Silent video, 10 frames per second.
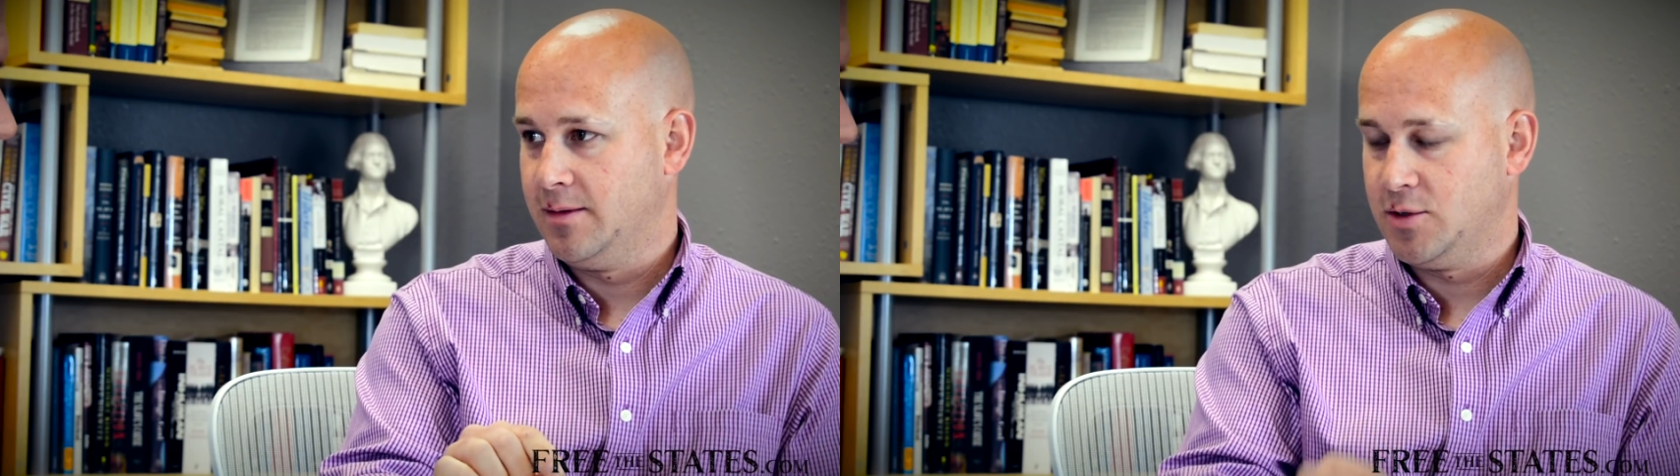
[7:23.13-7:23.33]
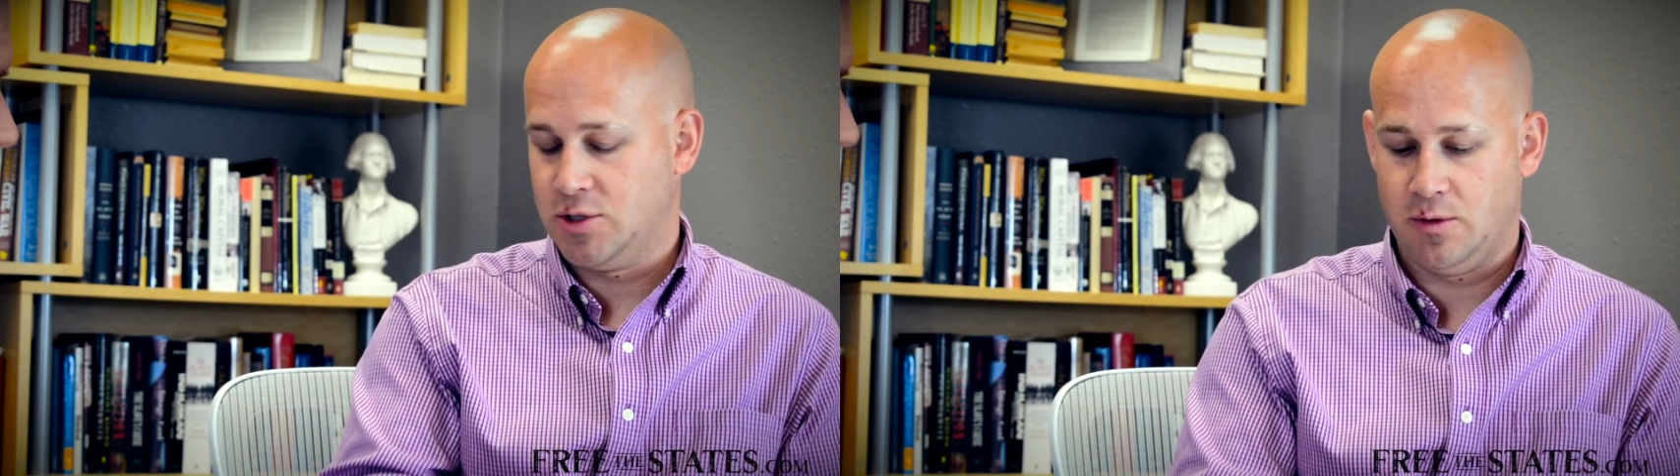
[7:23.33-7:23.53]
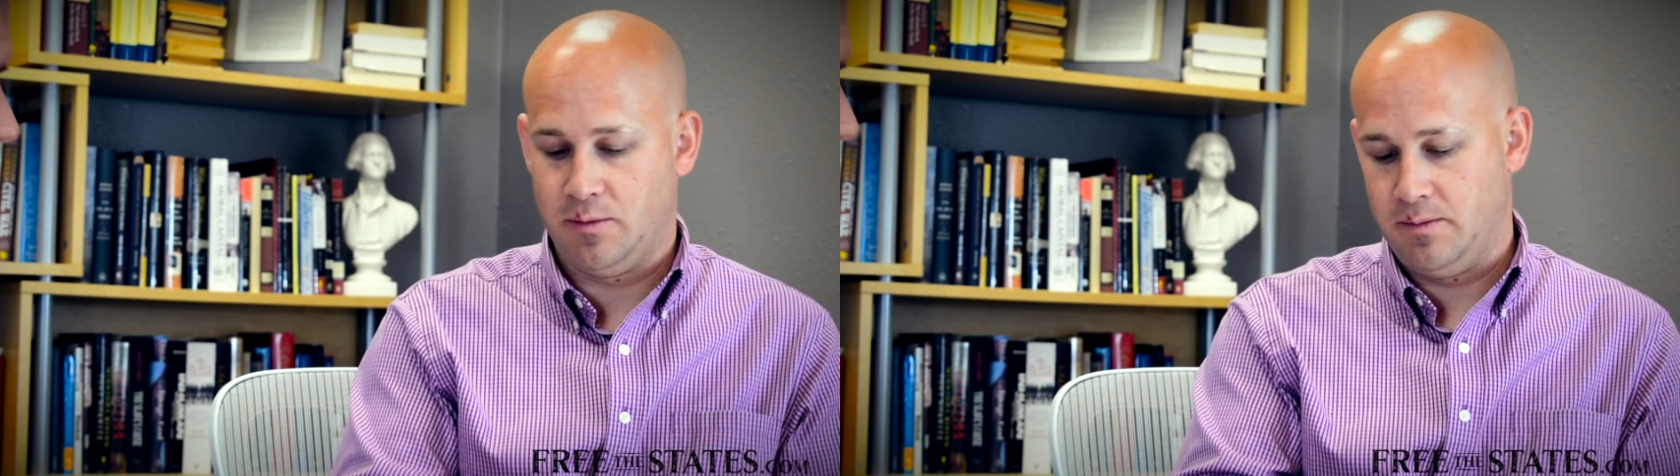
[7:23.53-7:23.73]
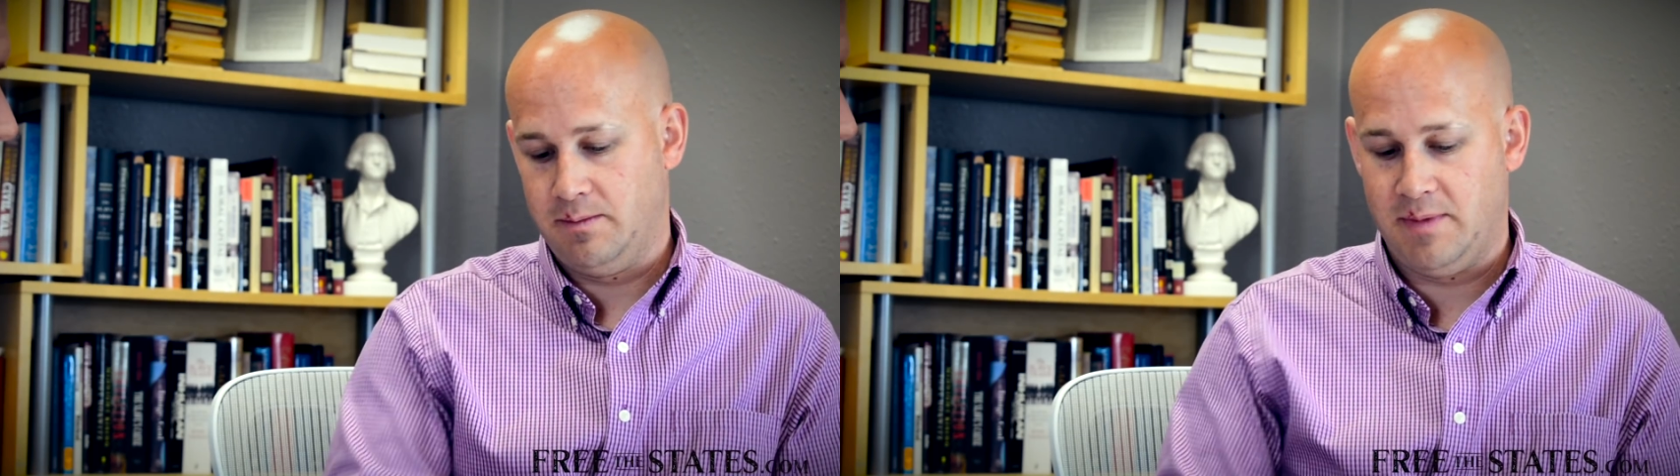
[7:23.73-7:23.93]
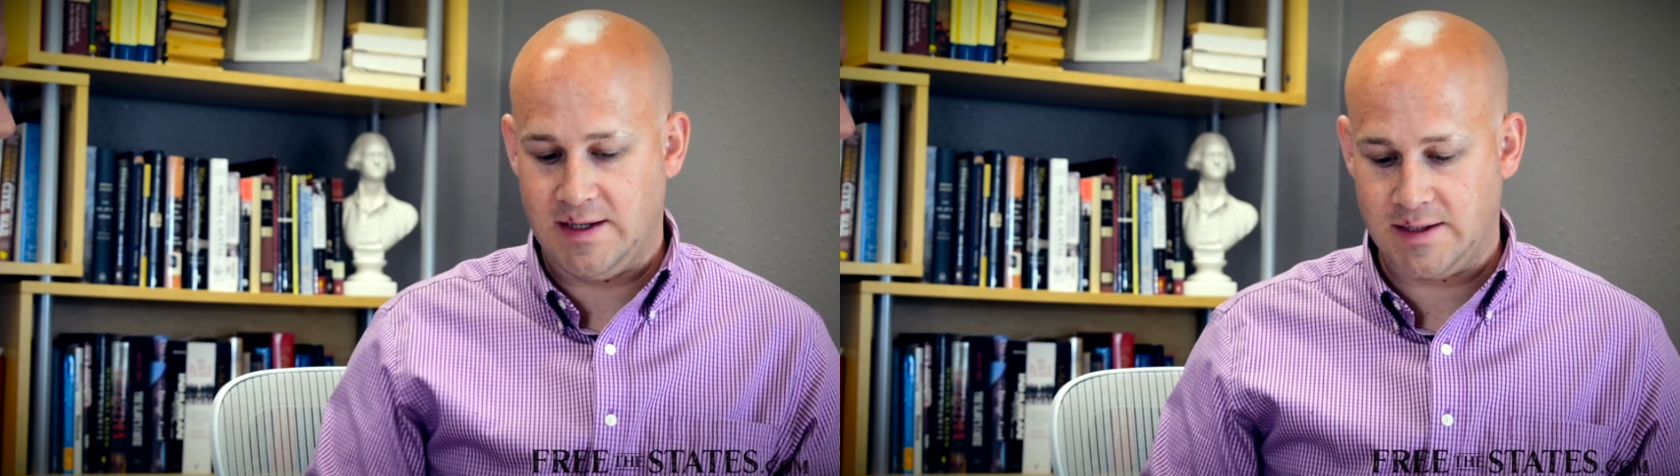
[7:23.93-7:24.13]
So
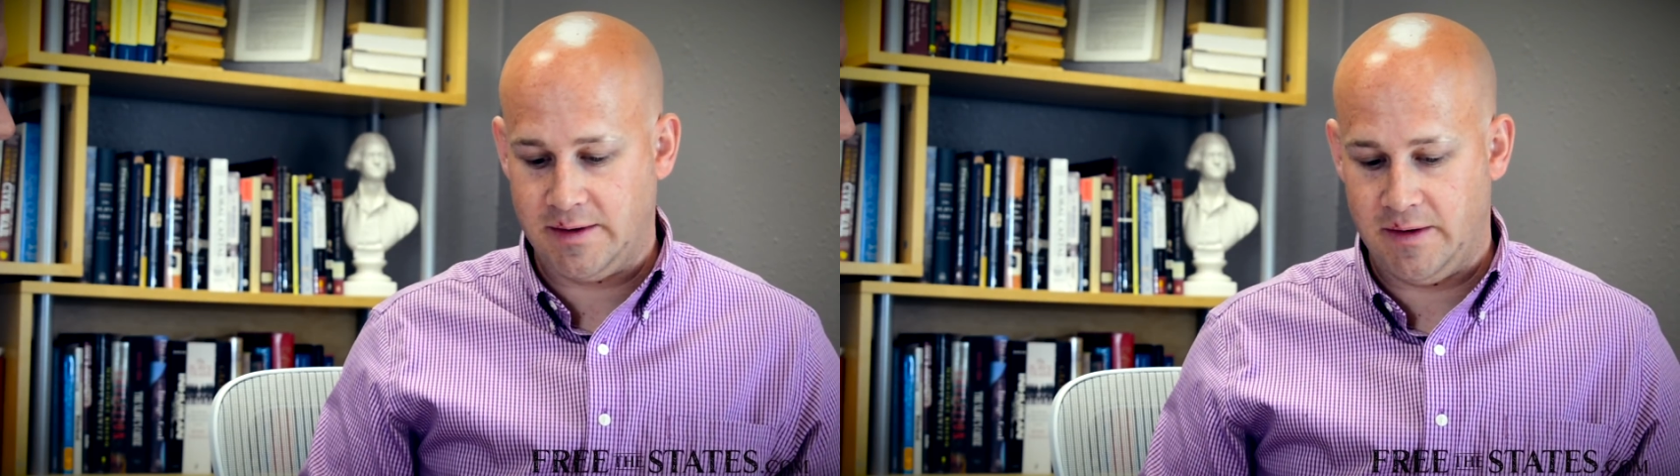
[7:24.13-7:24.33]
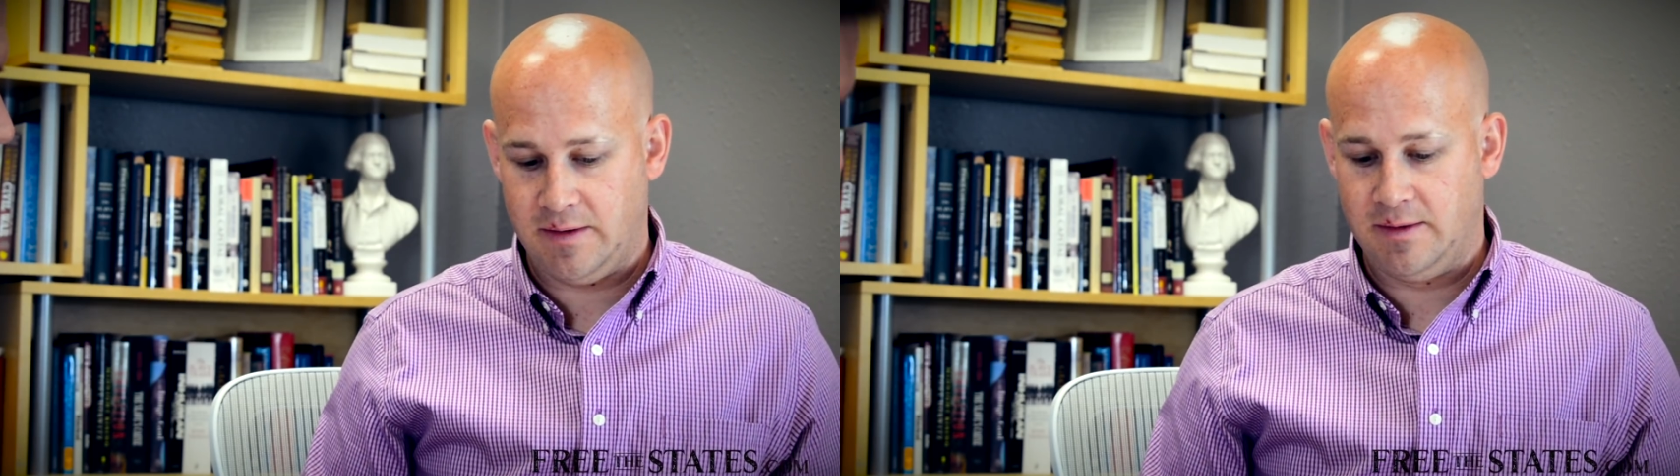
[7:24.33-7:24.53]
basically,